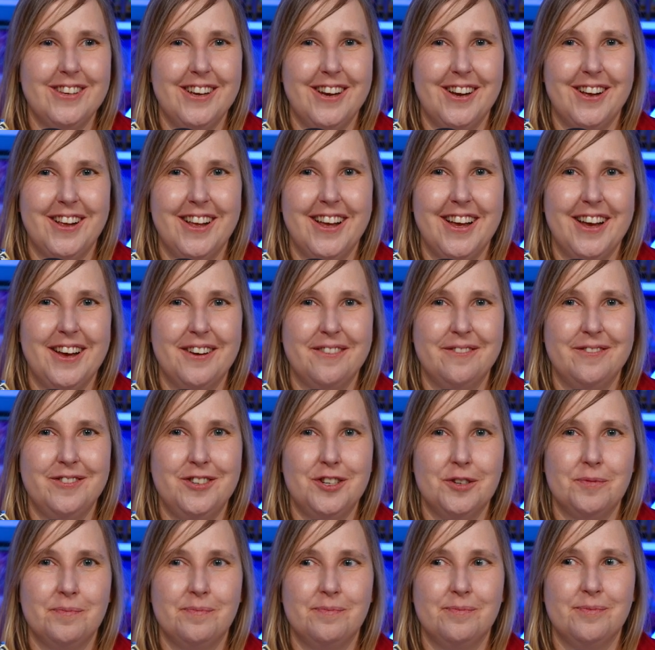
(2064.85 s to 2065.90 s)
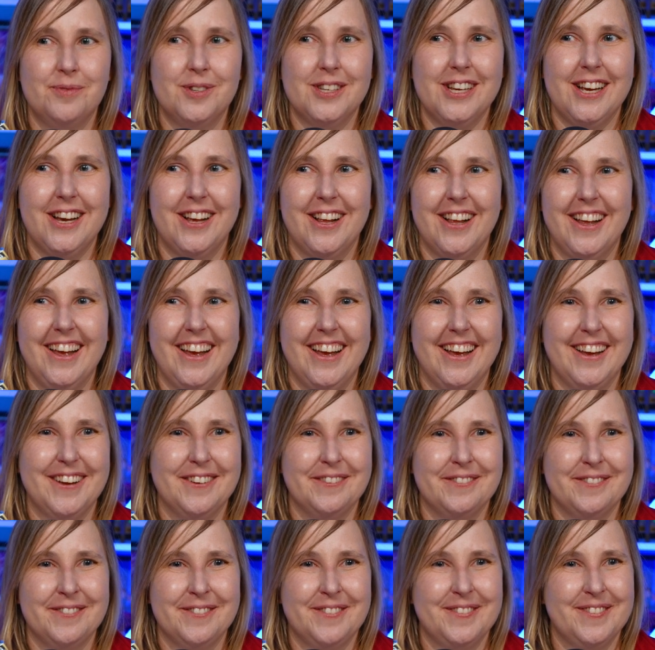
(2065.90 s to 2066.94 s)
They all have gems. They all
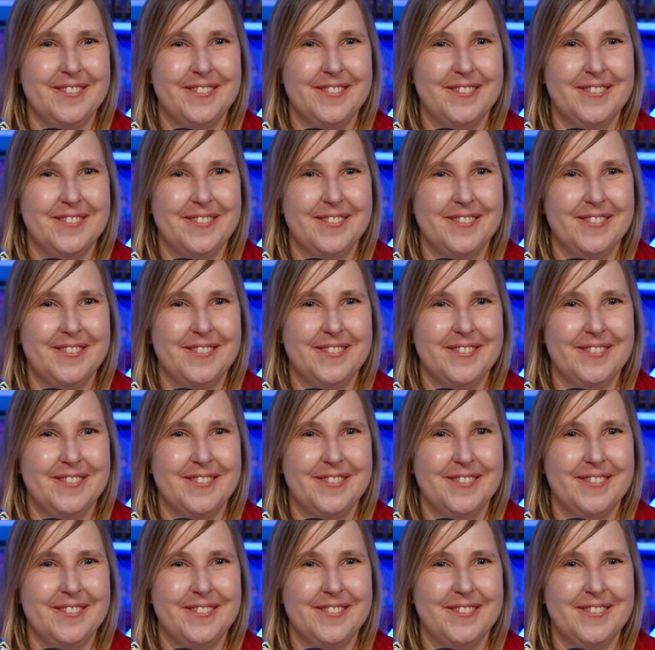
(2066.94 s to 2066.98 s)
have...